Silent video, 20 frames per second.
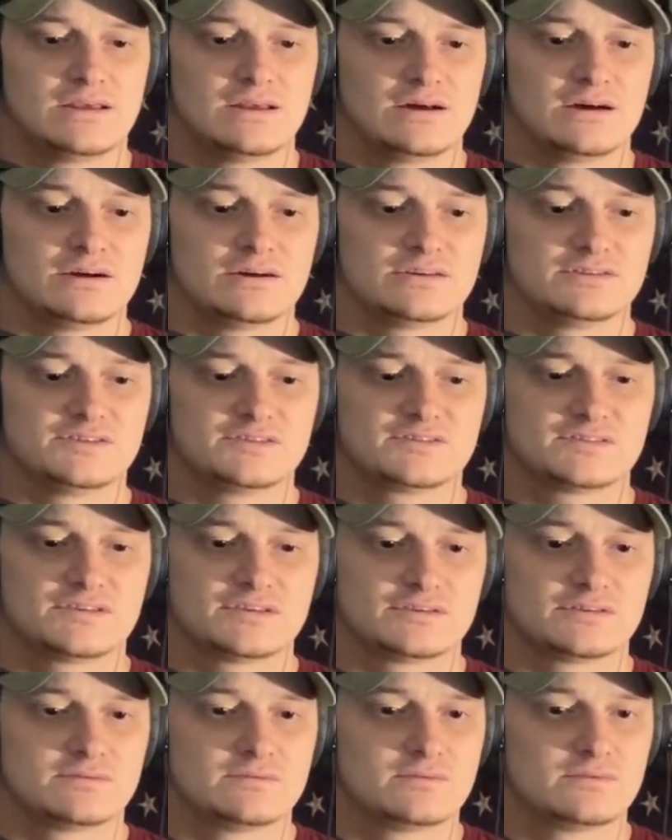uh, just
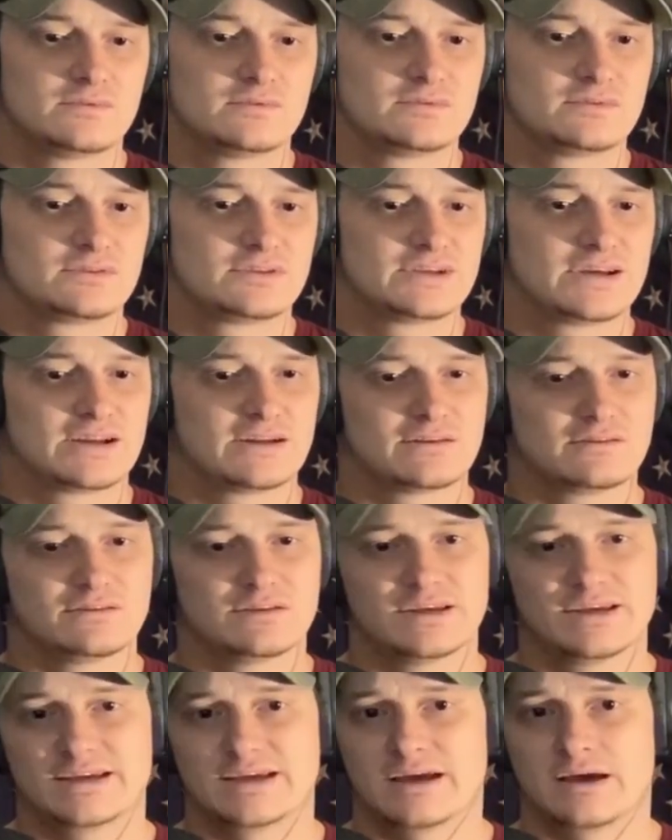to kind of
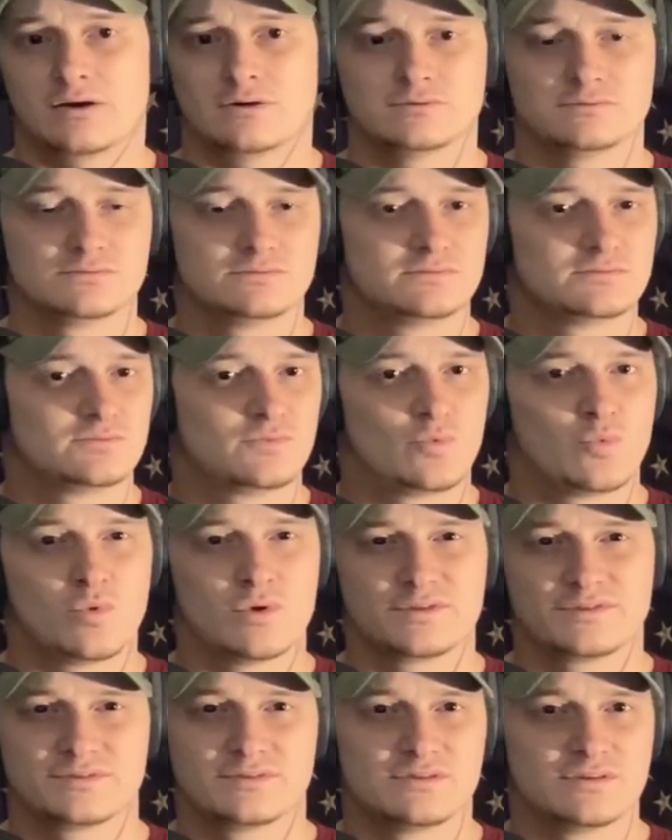lay out
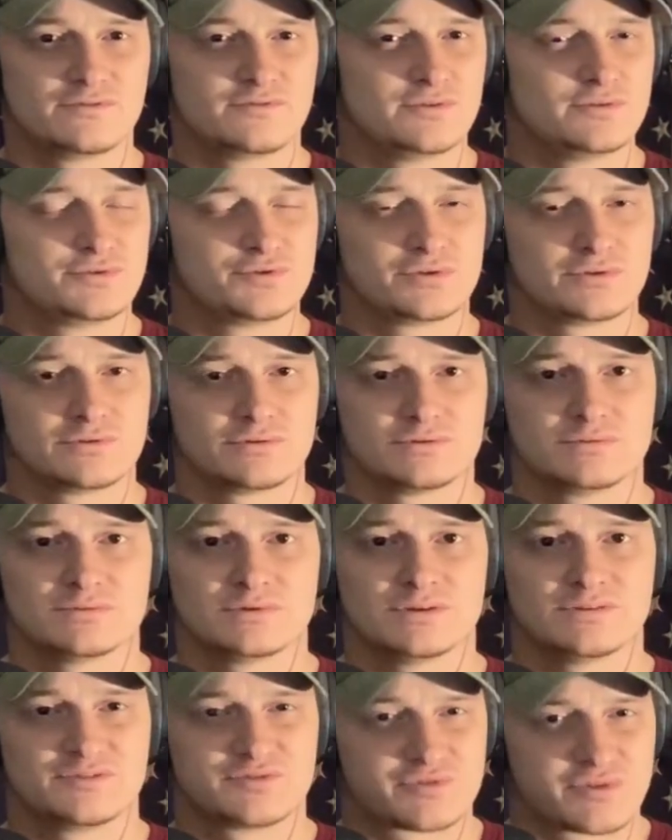what the future
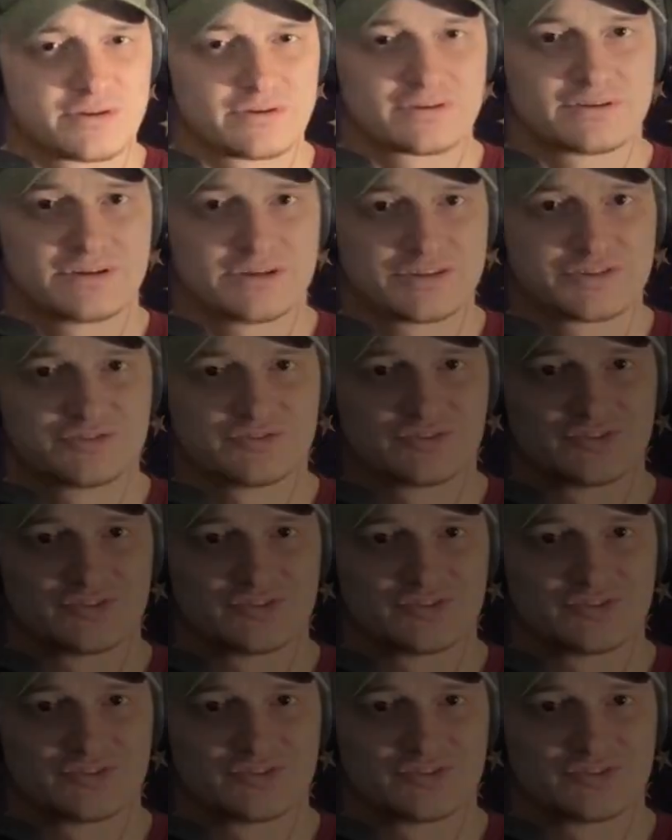of the Trail Connection